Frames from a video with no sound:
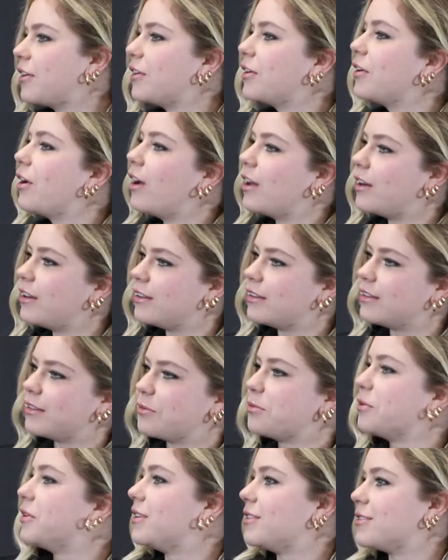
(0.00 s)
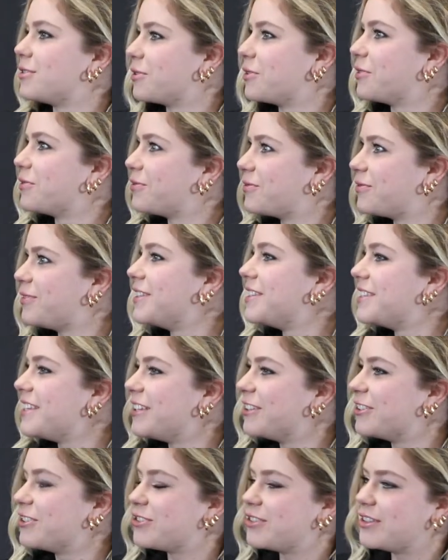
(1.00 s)
carried on in with the sort of this
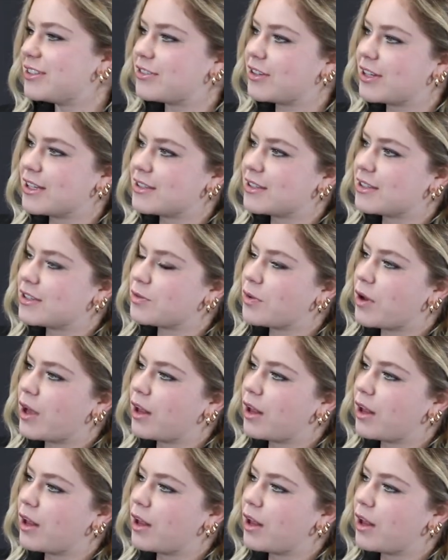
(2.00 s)
industry trends as well.